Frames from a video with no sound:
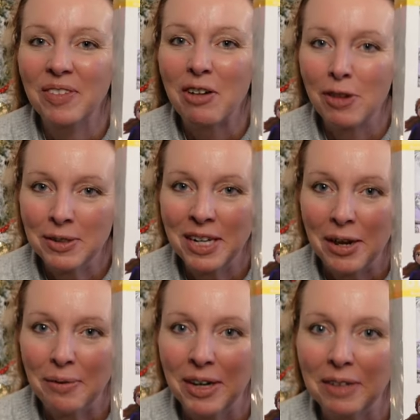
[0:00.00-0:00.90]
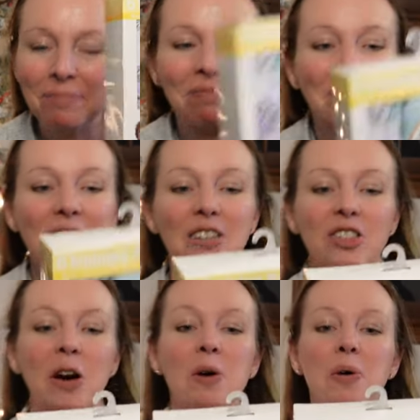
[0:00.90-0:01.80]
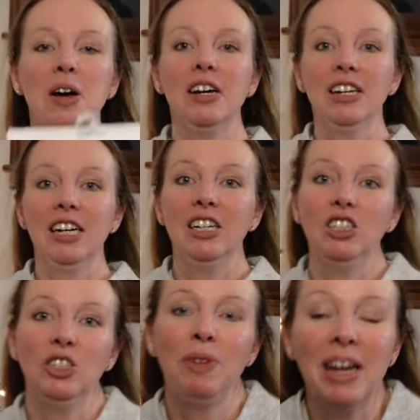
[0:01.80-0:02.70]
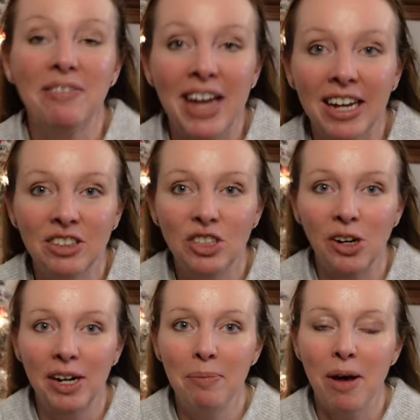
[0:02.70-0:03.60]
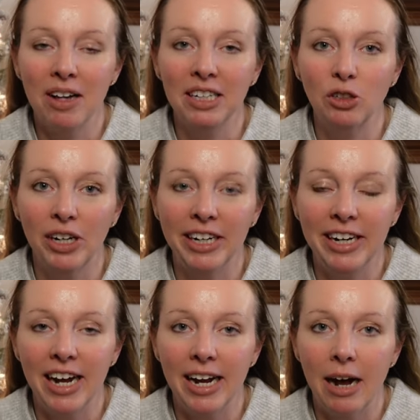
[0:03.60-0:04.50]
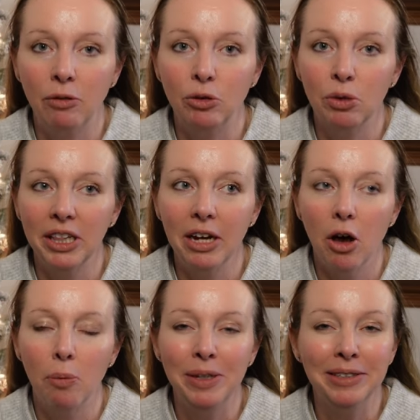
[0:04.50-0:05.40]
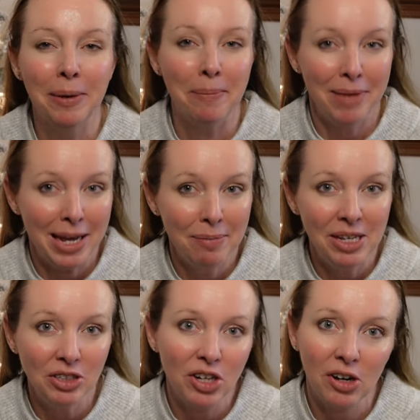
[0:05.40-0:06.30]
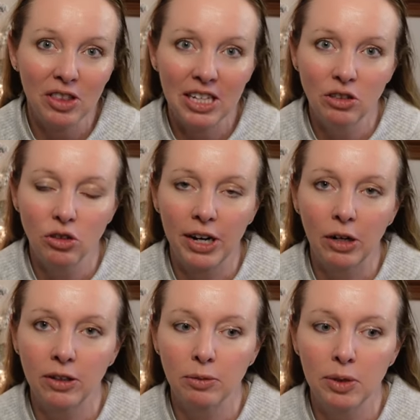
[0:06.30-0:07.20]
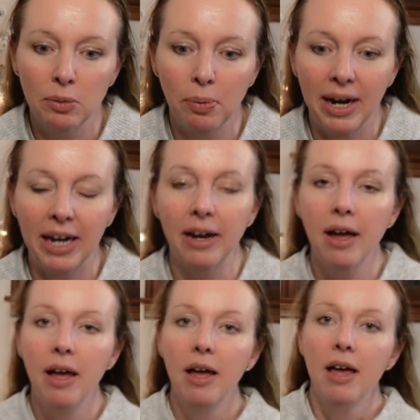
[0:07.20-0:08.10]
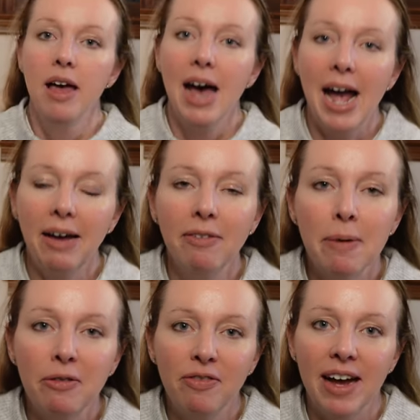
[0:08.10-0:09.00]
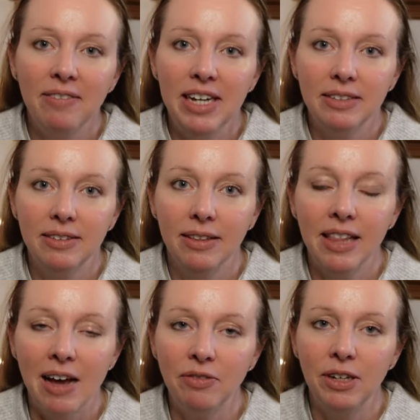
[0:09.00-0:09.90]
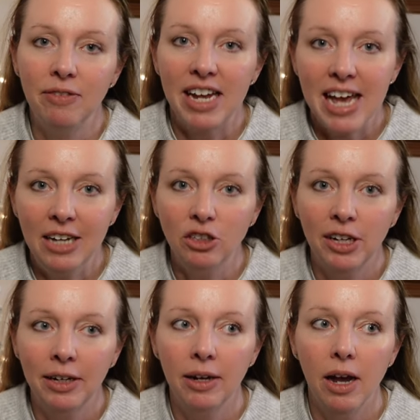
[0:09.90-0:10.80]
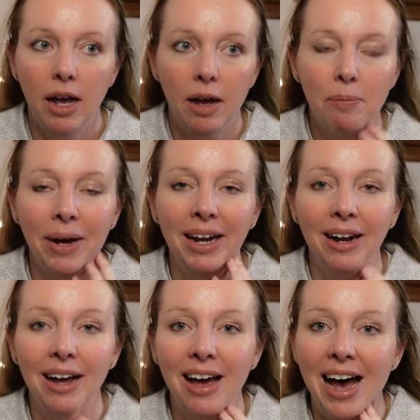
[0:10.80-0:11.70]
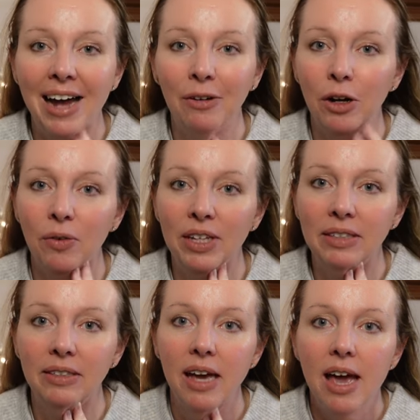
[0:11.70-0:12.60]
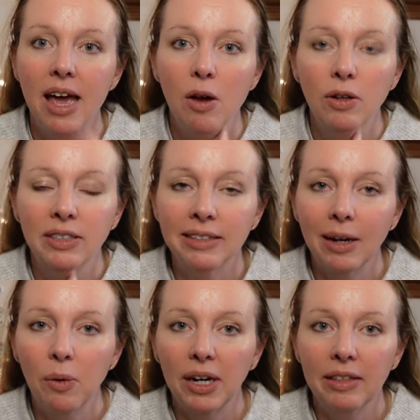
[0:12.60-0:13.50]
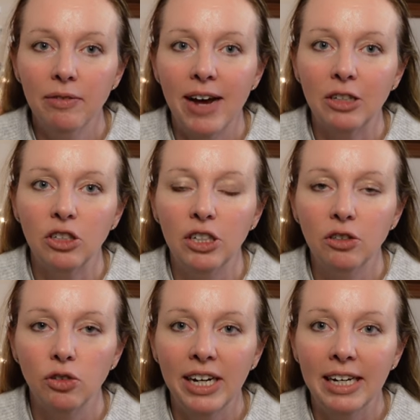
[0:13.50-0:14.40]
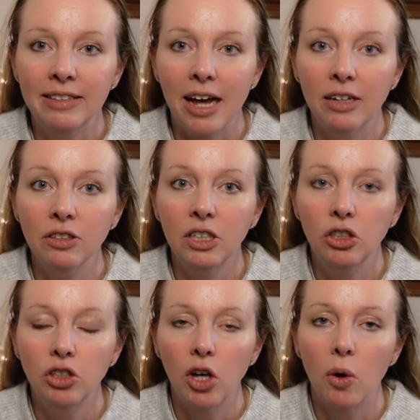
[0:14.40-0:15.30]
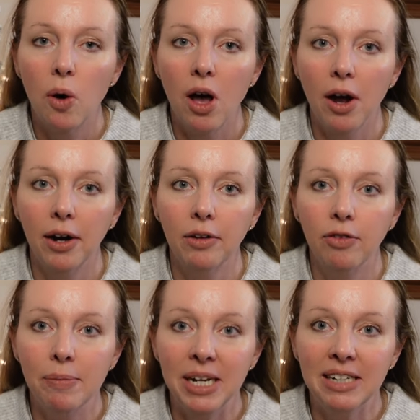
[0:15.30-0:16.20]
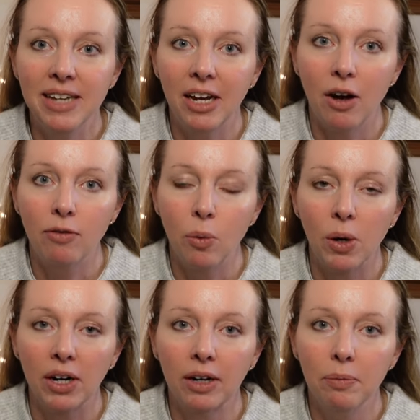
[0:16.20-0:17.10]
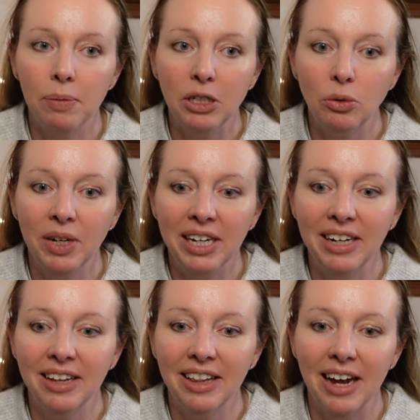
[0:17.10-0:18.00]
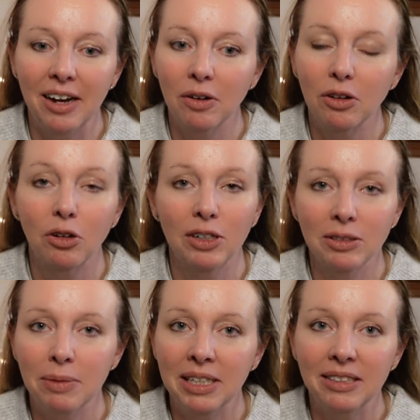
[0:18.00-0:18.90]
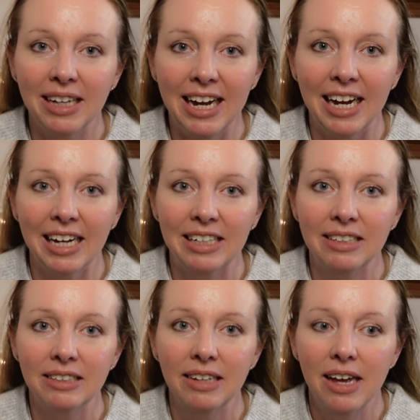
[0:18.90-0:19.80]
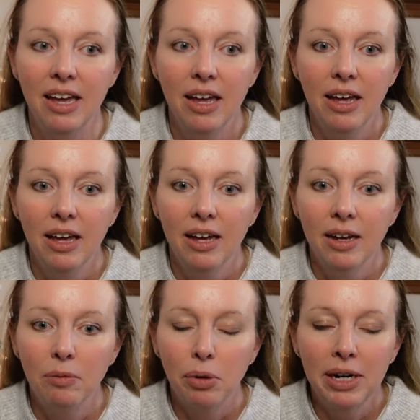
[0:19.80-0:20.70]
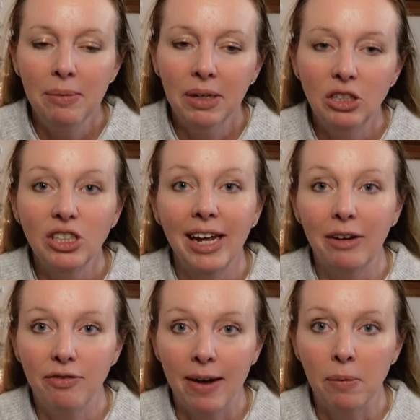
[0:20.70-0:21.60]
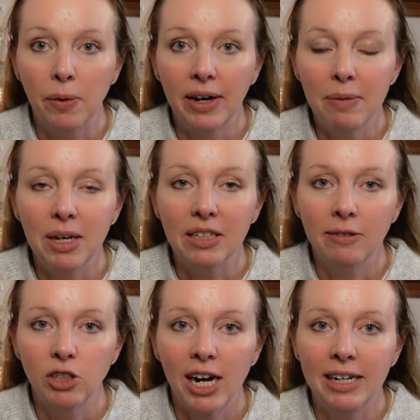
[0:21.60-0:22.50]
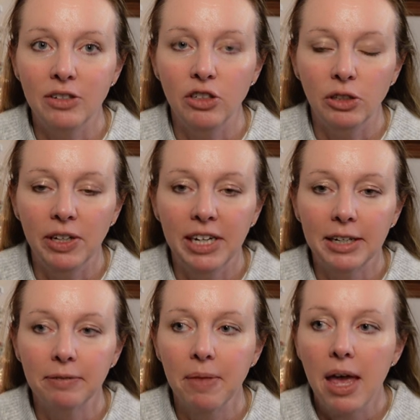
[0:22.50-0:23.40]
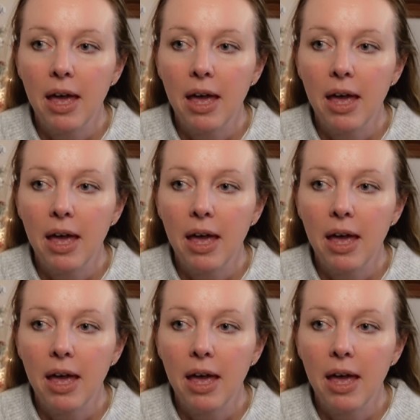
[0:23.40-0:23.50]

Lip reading: frozen underwear. So we have not started potty training yet. I was really hoping to maybe start this during Christmas break. I have about 5 days left of vacation, but I don't know, this, since I work in the fashion industry, it's honestly so hard for me to take off of work between like Christmas and pretty much like February because of Chinese New Year.